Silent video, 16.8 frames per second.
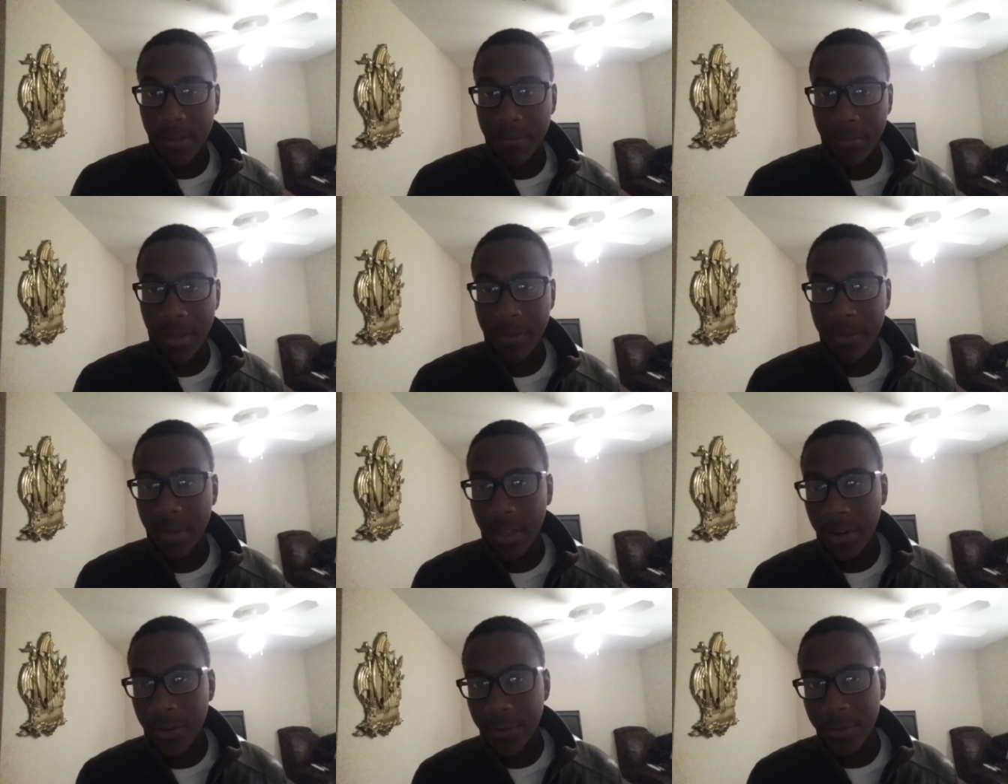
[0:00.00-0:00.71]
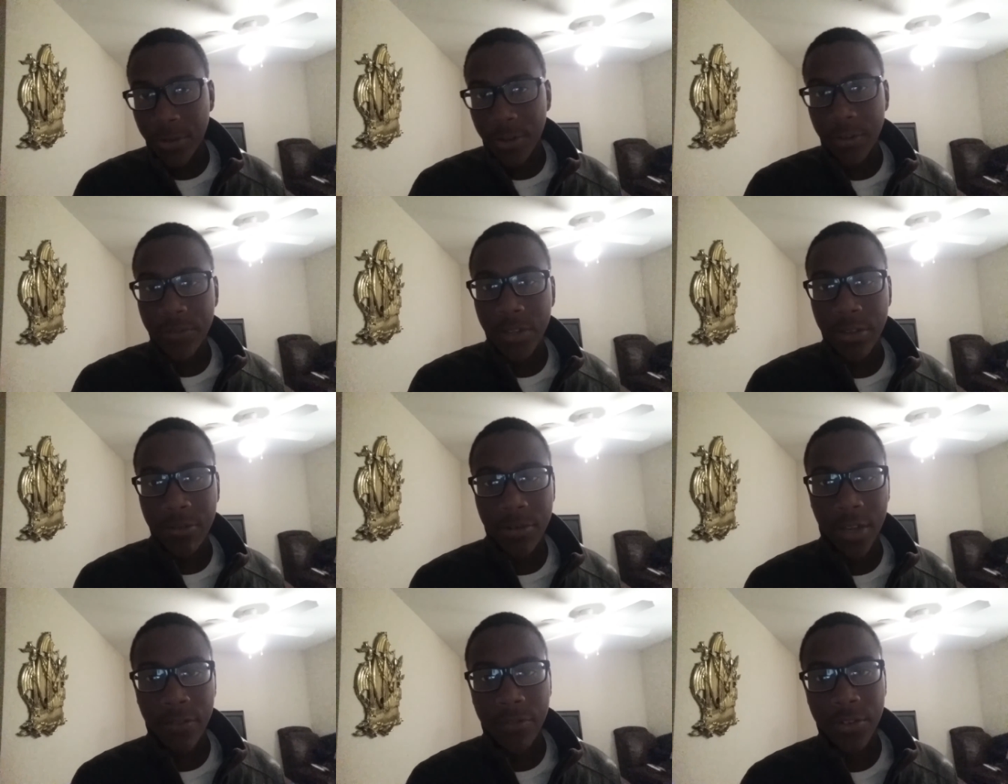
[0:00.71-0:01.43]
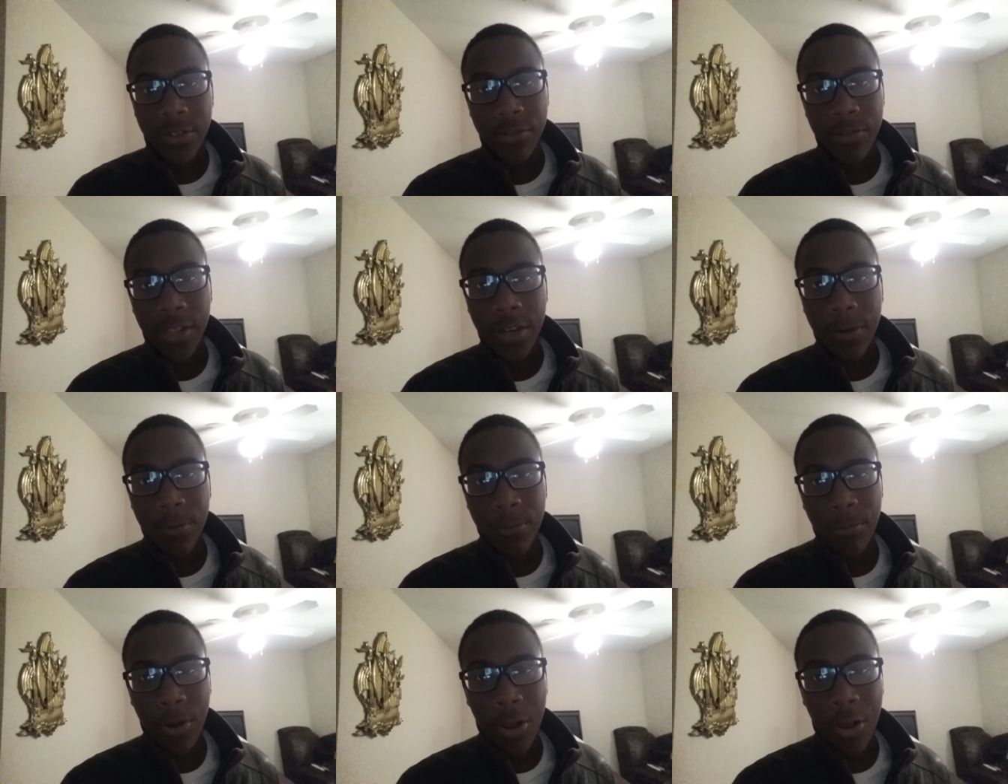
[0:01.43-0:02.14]
maybe, I don't know if they would ever do that
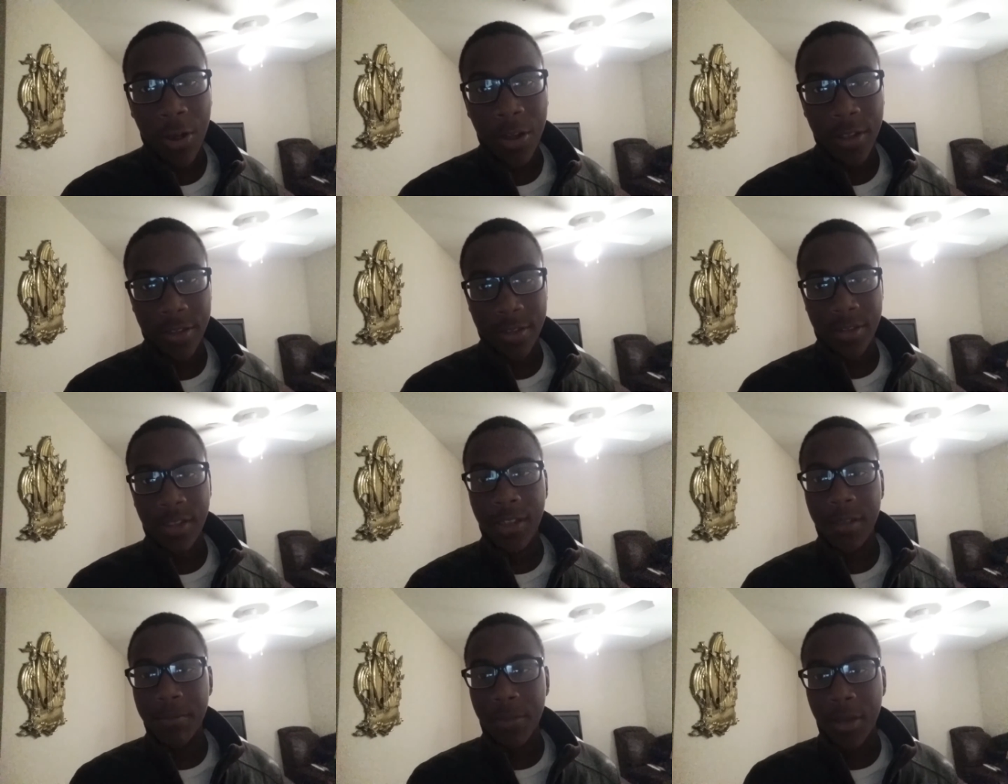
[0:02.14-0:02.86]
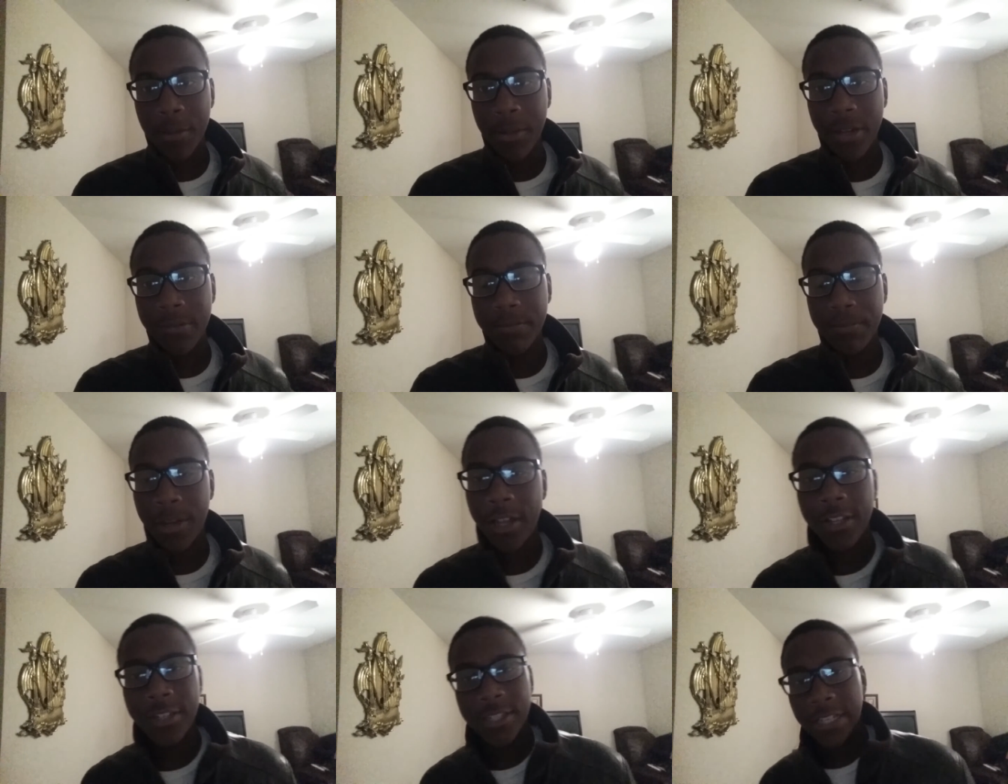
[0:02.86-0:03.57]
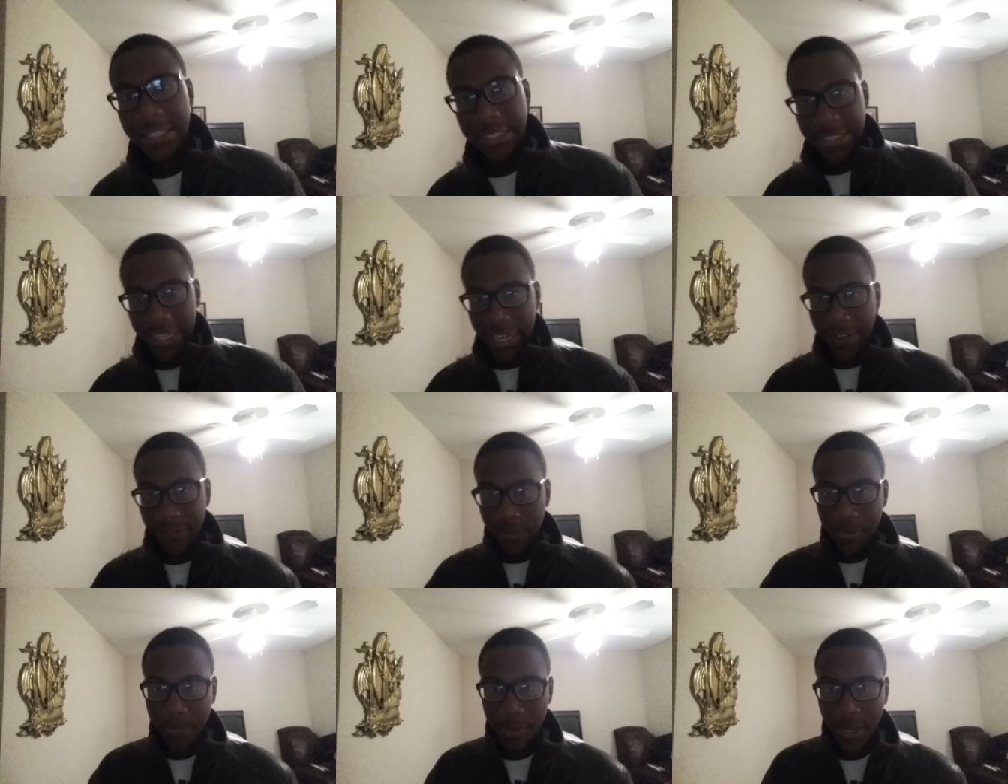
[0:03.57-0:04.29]
on Raw, him come out and apologize to
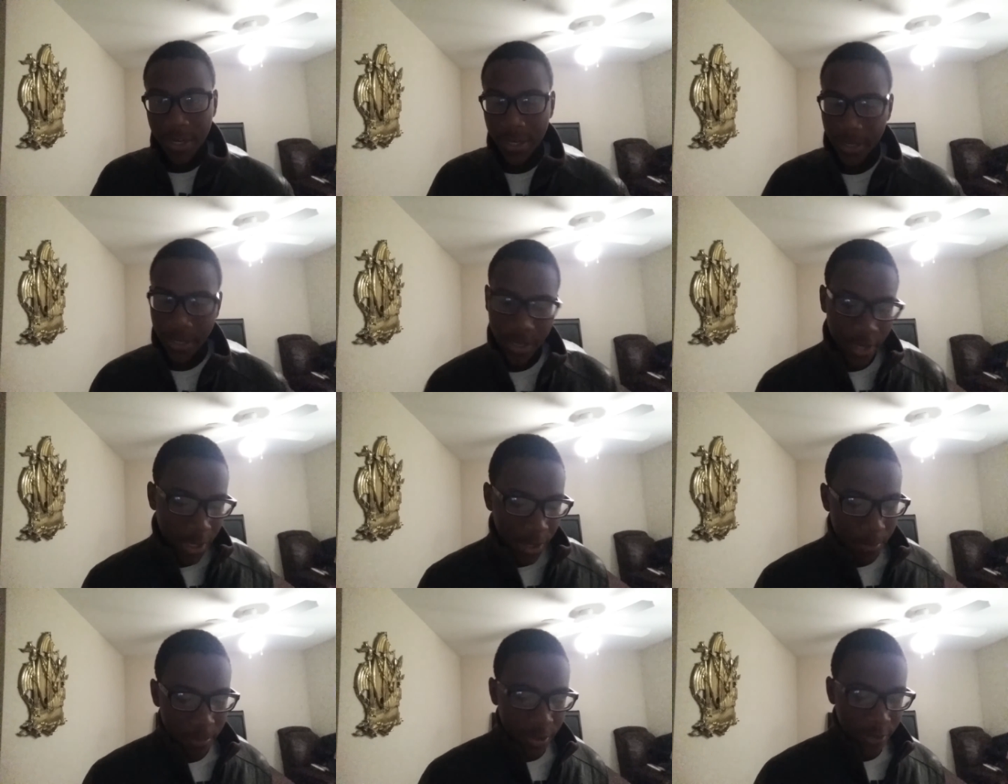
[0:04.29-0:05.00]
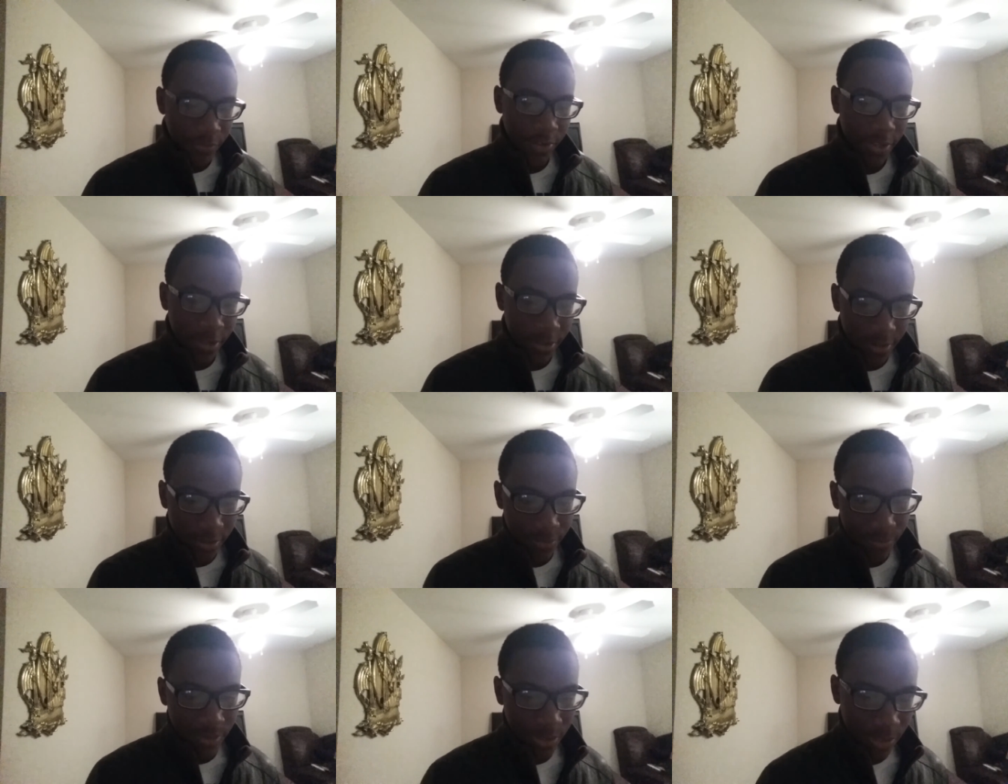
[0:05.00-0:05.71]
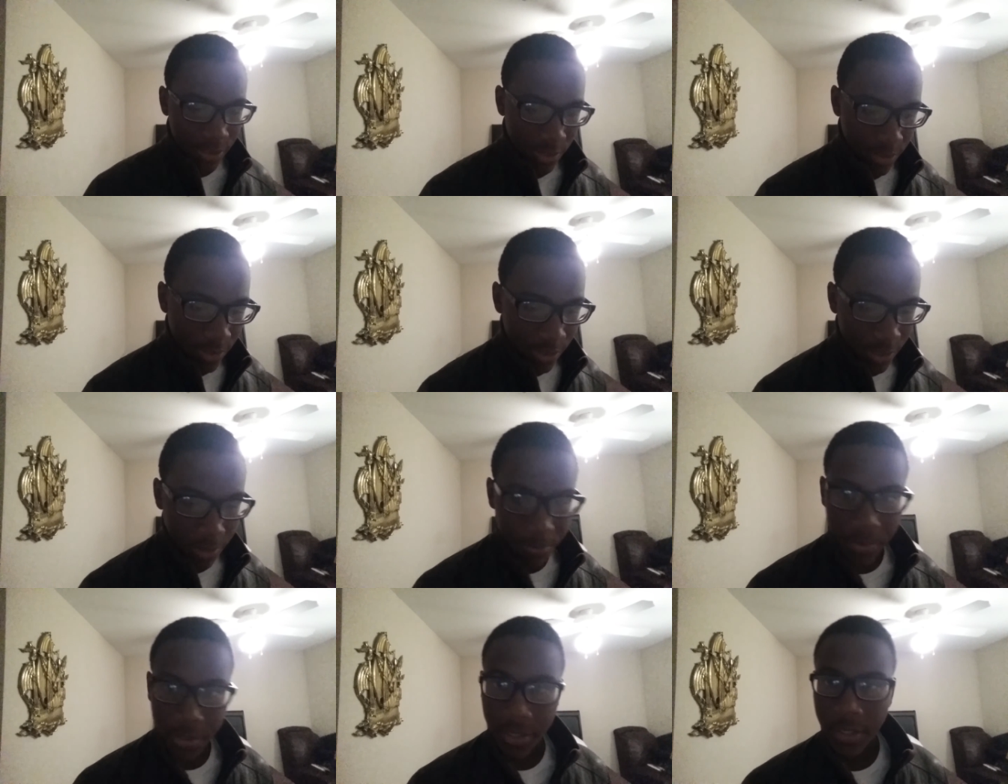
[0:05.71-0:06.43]
everybody. But if he, if he did,
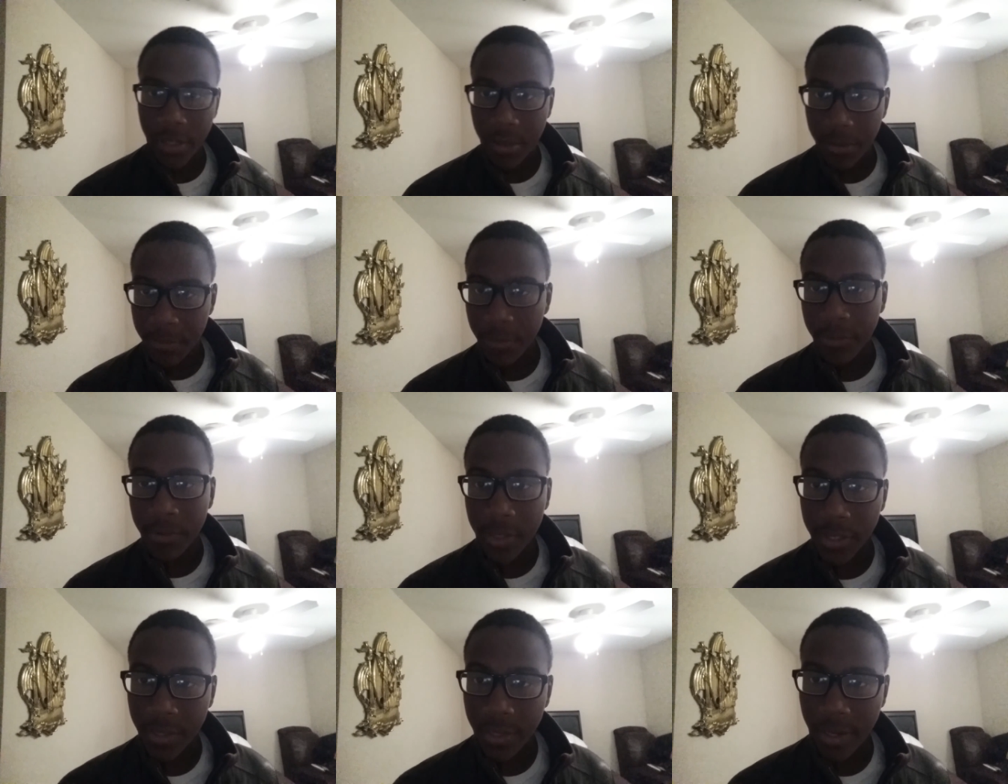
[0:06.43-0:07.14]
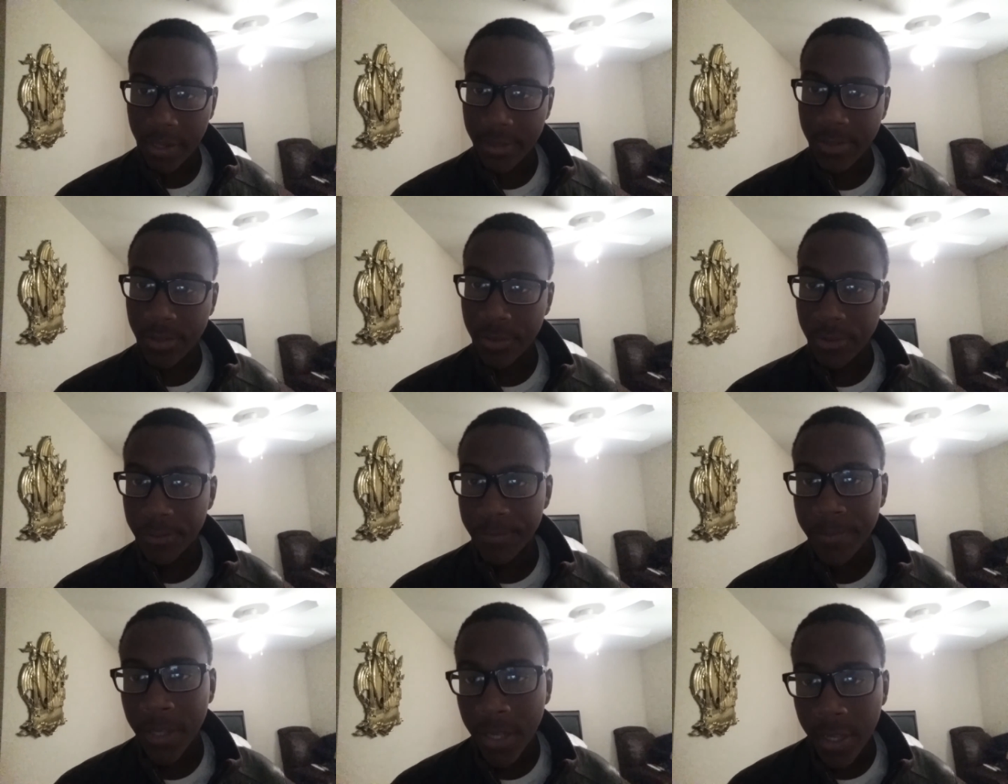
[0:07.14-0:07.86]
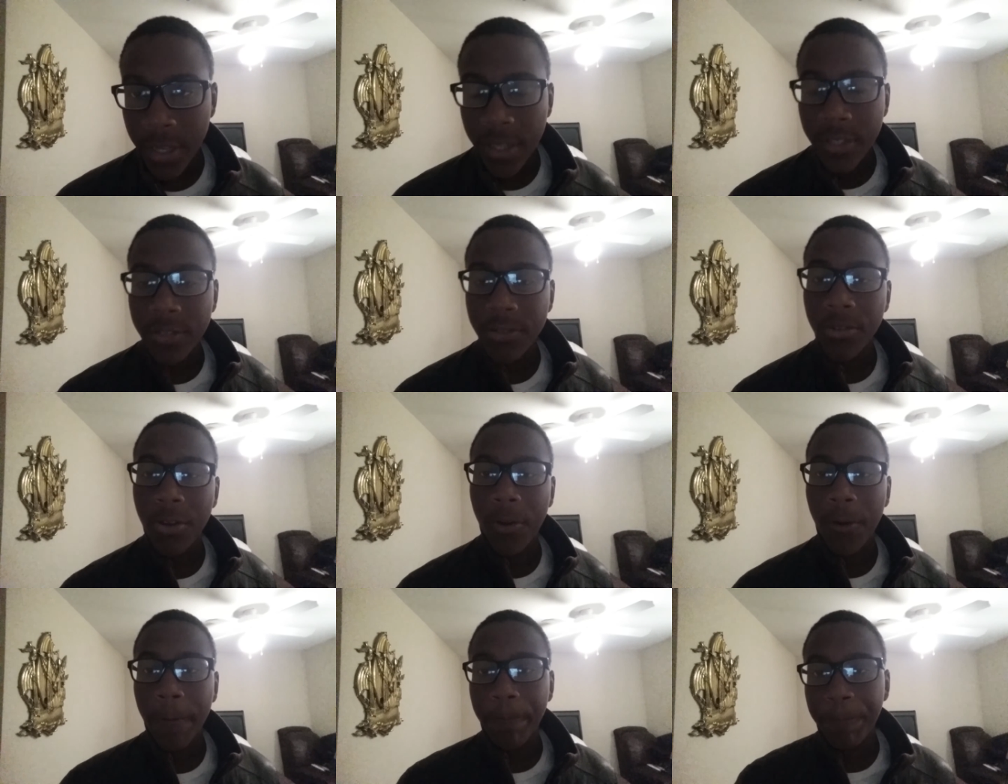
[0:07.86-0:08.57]
that'll be, that'll be really nice too.
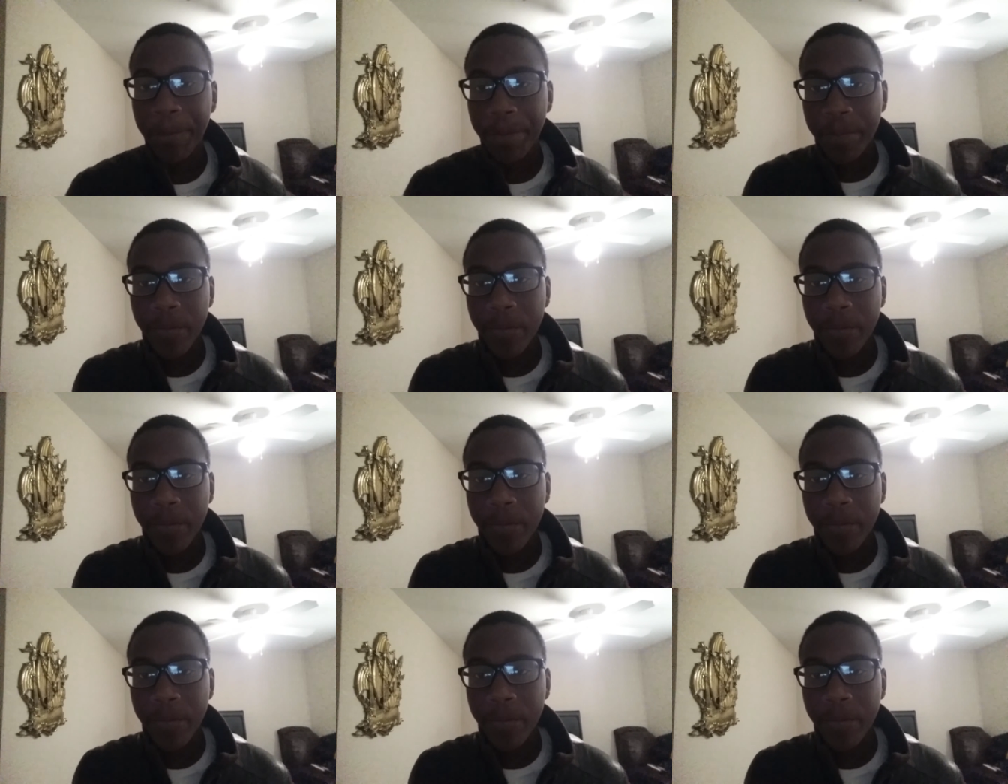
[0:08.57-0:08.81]
So,